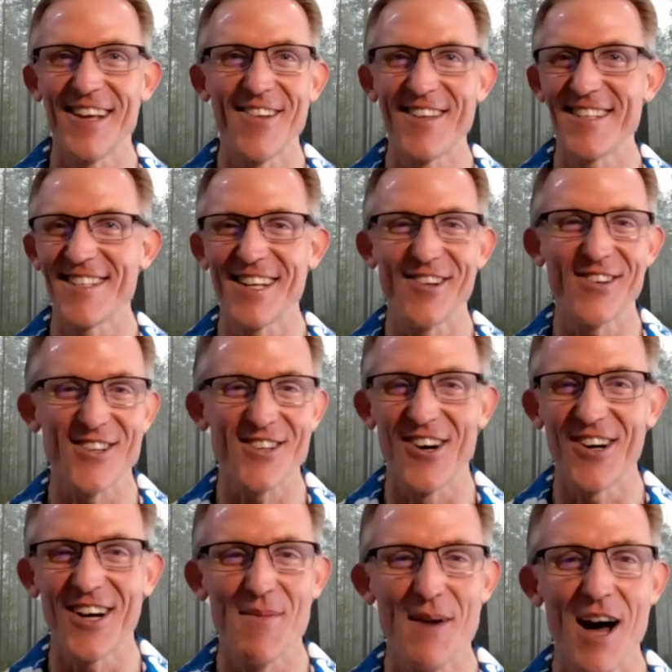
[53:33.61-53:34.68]
These secrets all
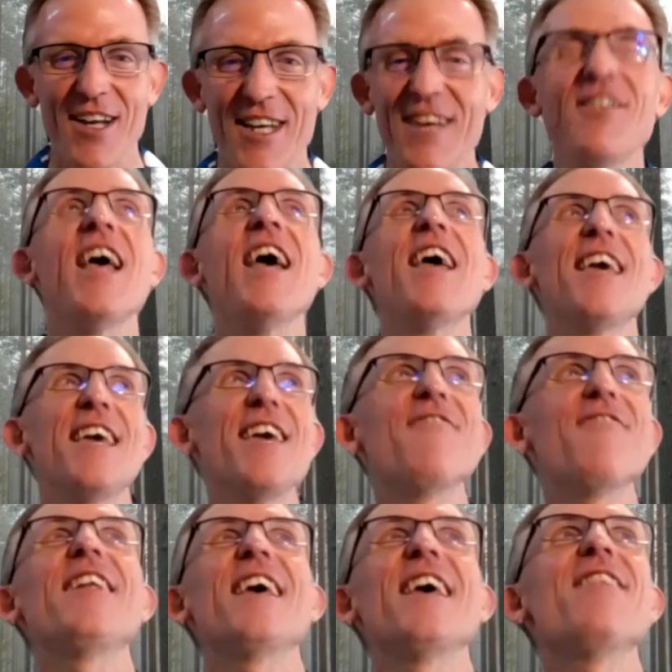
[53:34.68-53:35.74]
come out. Even
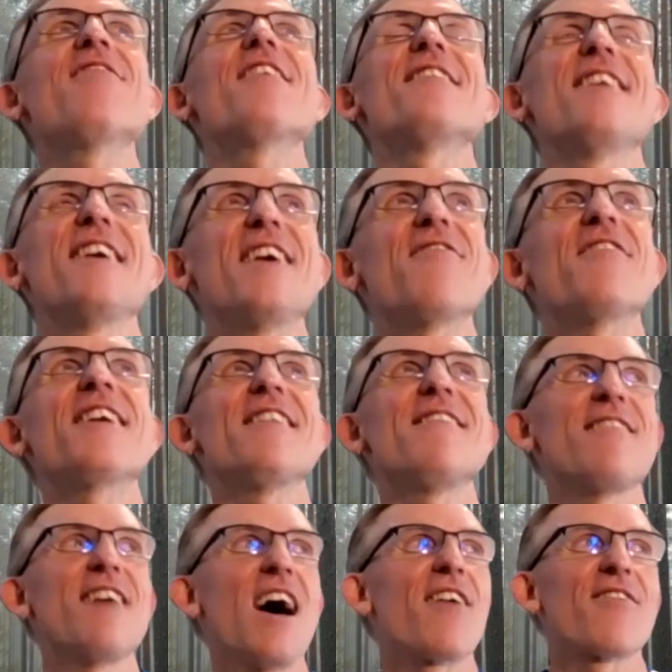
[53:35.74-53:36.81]
in
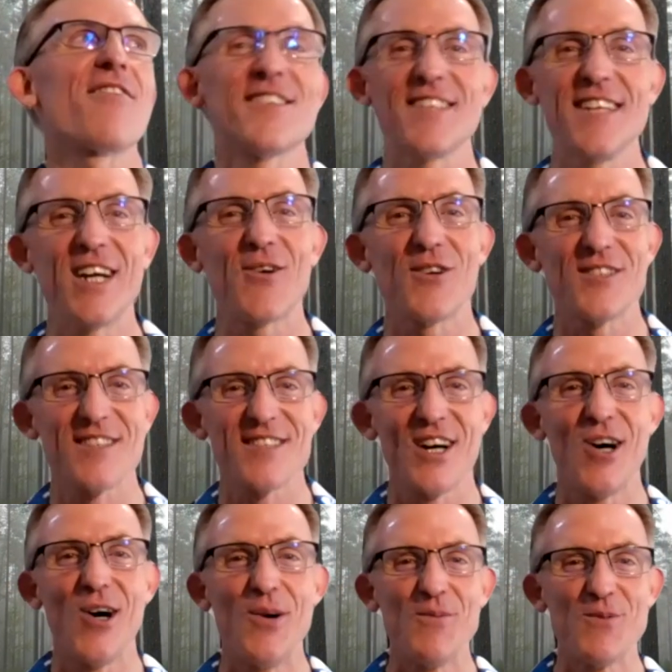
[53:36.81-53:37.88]
death, the secrets
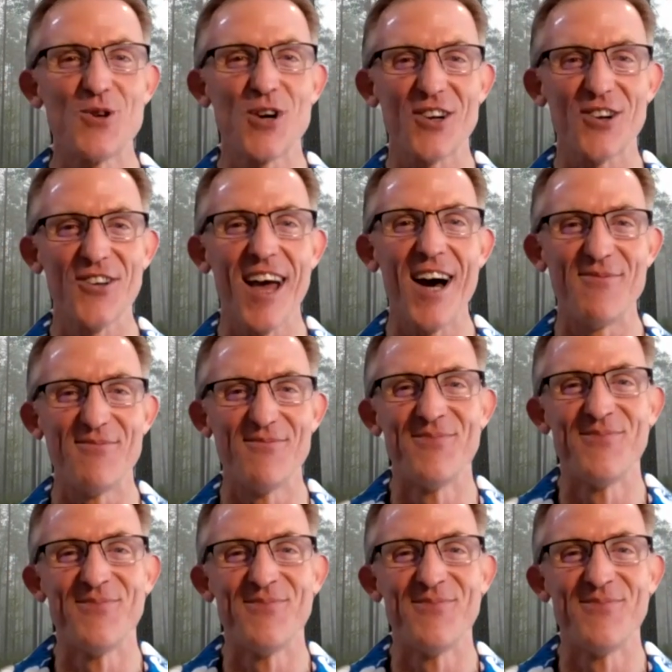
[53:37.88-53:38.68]
still trickle down.